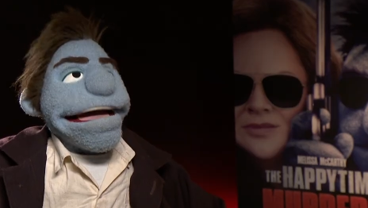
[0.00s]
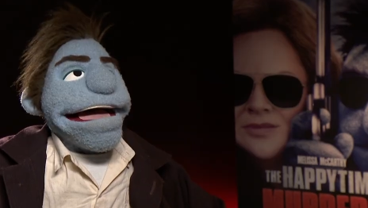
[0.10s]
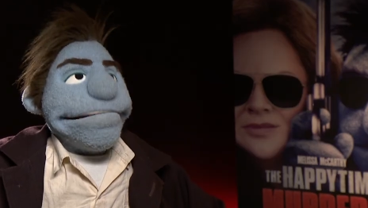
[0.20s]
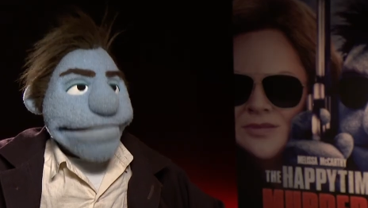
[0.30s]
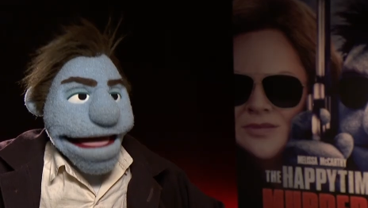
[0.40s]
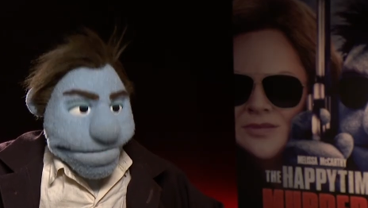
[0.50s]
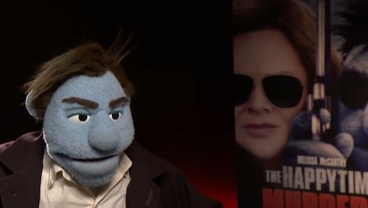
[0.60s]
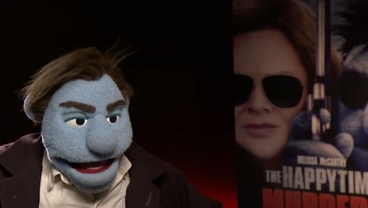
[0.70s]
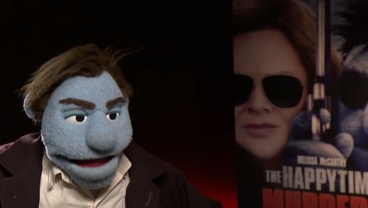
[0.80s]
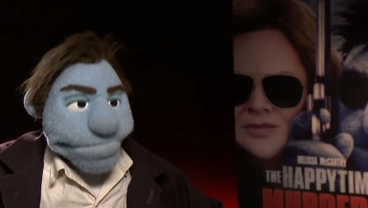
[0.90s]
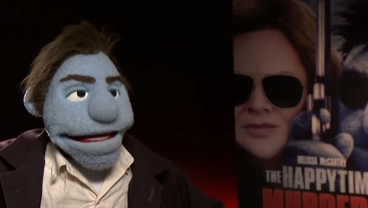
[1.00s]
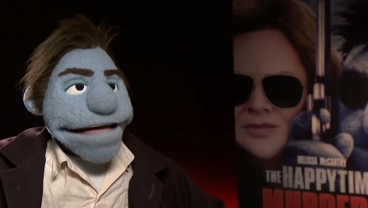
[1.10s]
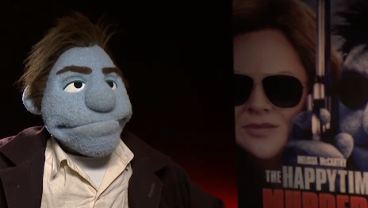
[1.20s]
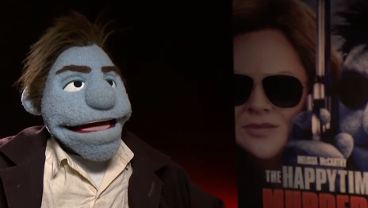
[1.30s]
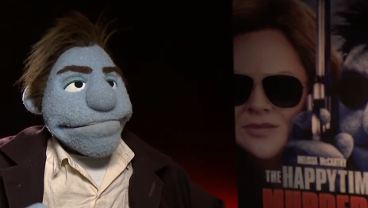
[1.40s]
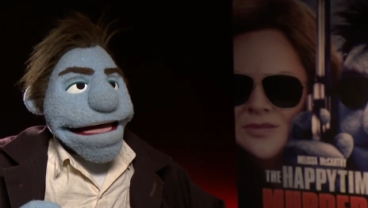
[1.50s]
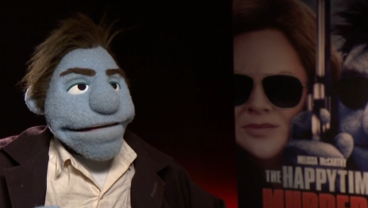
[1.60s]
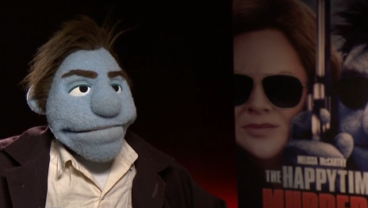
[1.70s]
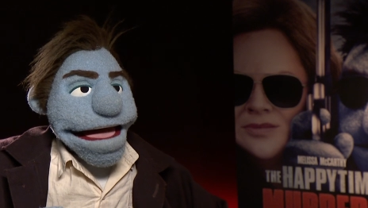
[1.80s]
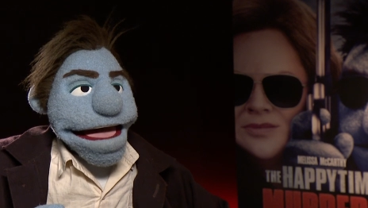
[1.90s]
Speaker 1: Yes, I have. Cagney and
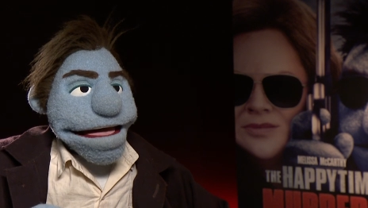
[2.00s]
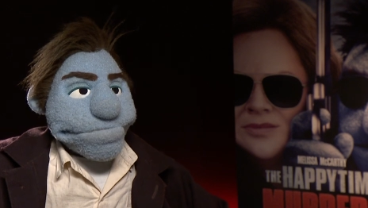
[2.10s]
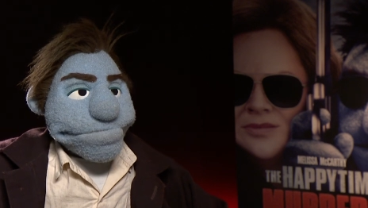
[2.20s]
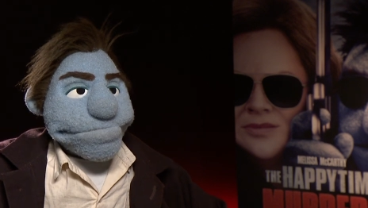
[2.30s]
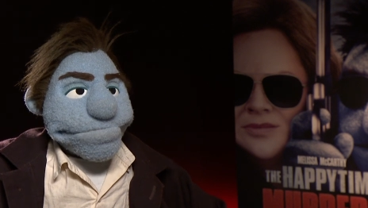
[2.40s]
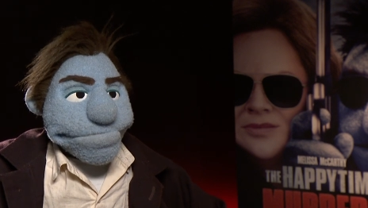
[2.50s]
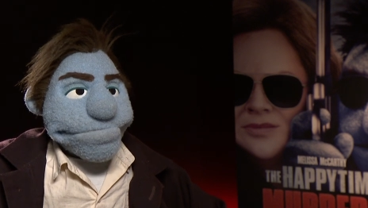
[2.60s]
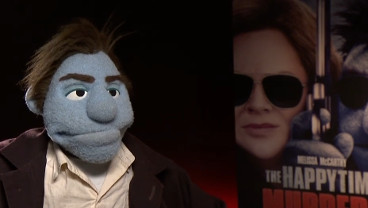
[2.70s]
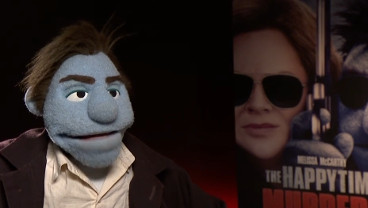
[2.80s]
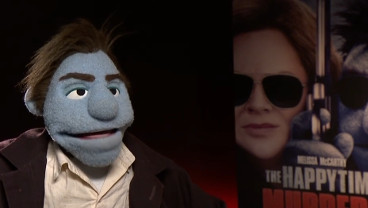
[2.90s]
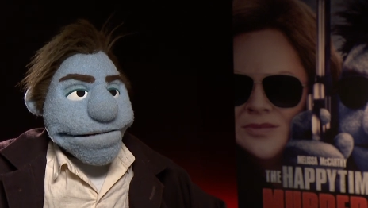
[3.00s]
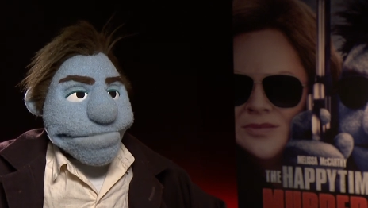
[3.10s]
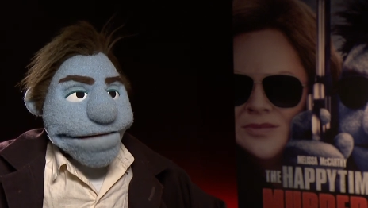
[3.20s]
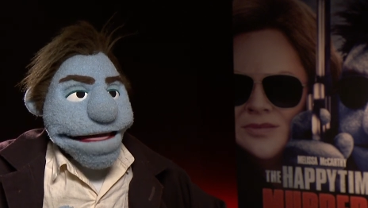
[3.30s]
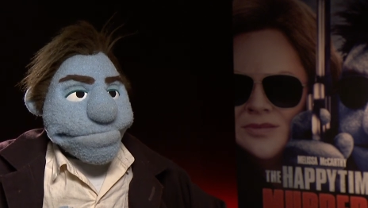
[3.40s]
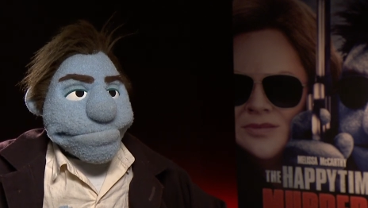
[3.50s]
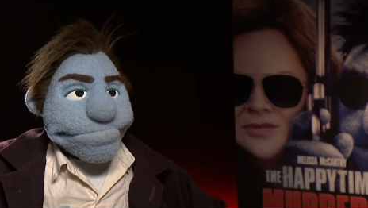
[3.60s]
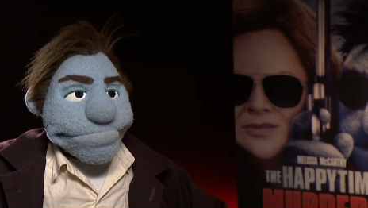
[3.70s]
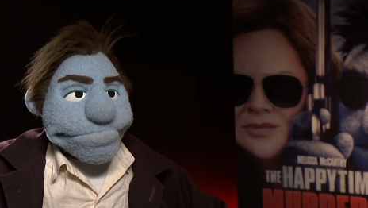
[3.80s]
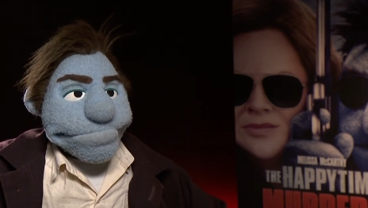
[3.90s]
Lacey. Both of them.
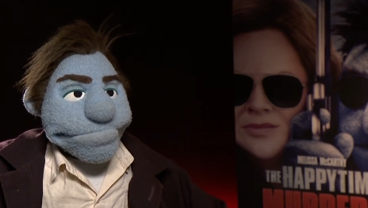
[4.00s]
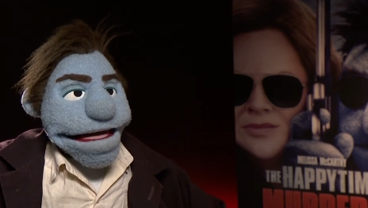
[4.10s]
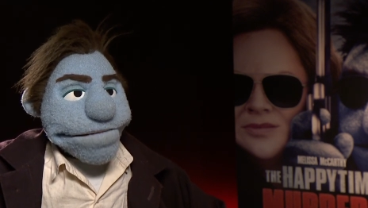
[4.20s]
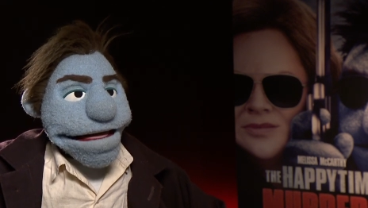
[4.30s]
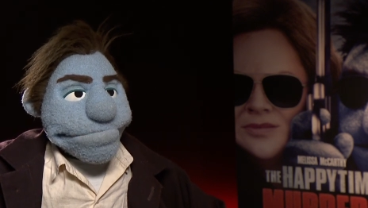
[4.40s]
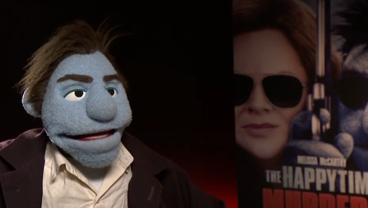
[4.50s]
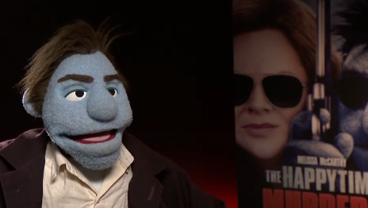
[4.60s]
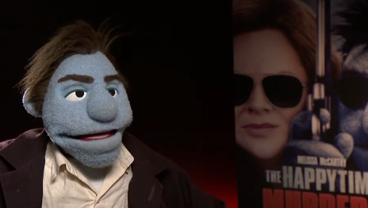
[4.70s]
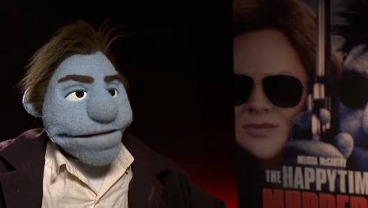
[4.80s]
At the same time.